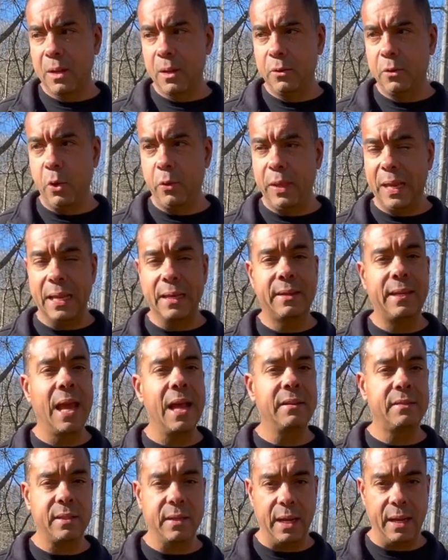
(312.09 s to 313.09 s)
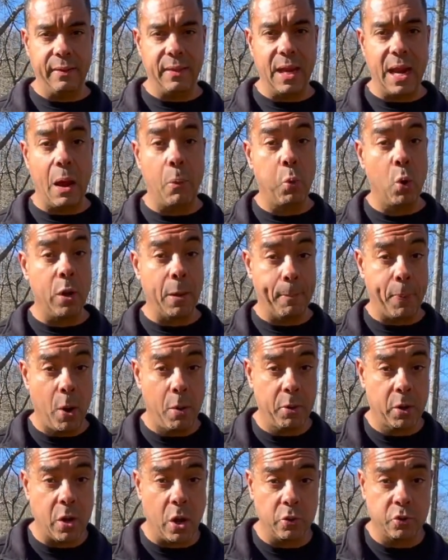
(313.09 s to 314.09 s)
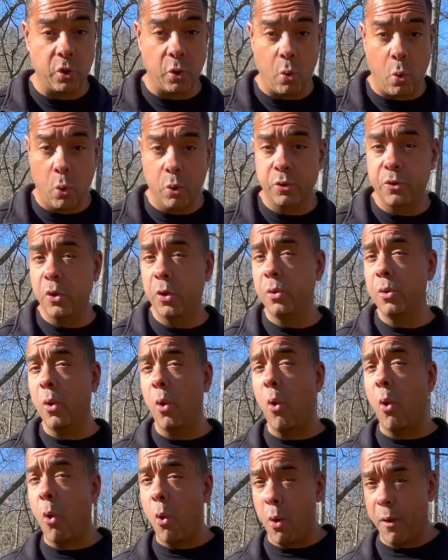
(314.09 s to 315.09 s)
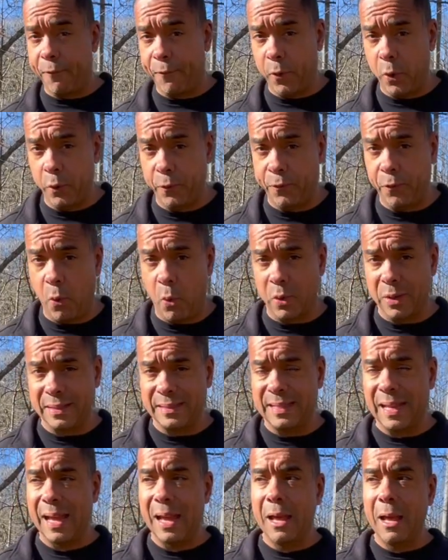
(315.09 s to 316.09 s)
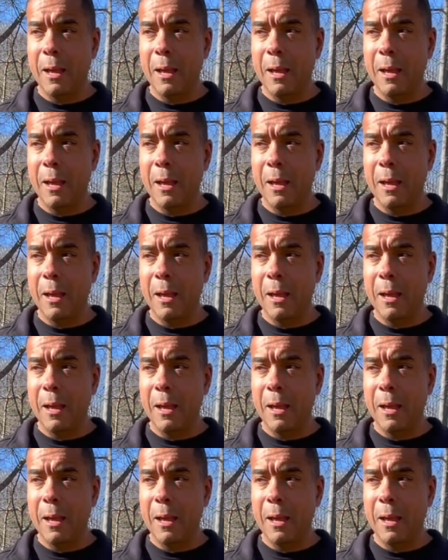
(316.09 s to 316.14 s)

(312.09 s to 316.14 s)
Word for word: to the intensity that I would a permaculture orchard or a food forest